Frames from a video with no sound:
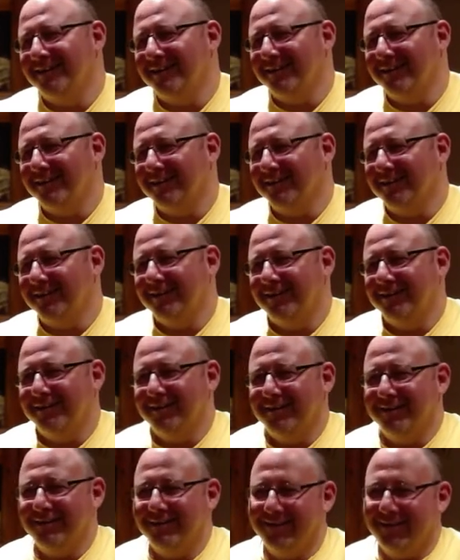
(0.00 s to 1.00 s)
Like, you know what
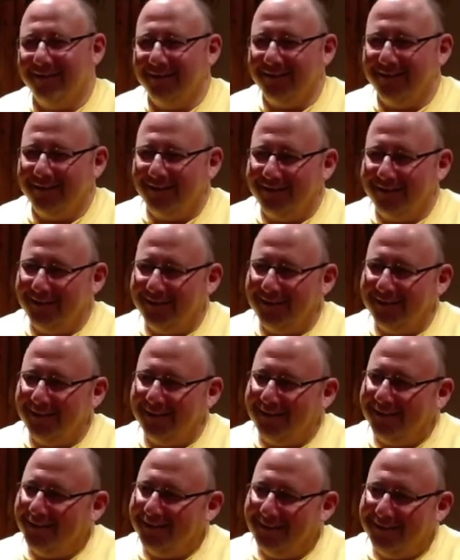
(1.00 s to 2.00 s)
I mean? You could have, like,
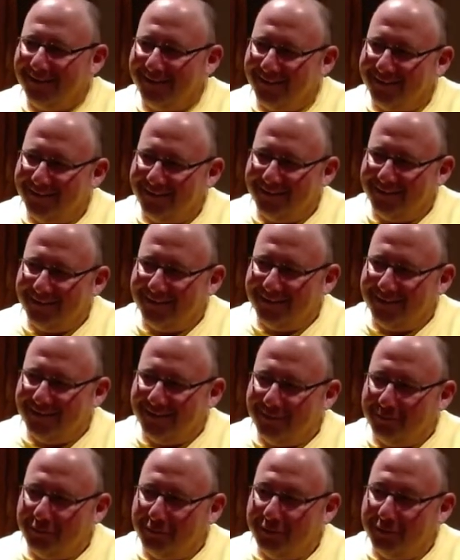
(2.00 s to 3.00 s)
really made or
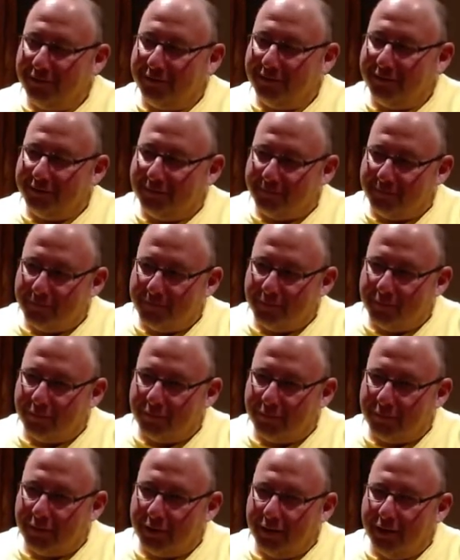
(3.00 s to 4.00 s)
broke dreams
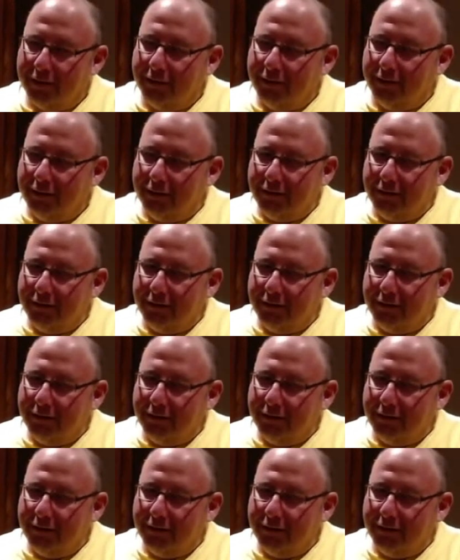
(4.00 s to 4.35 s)
that night.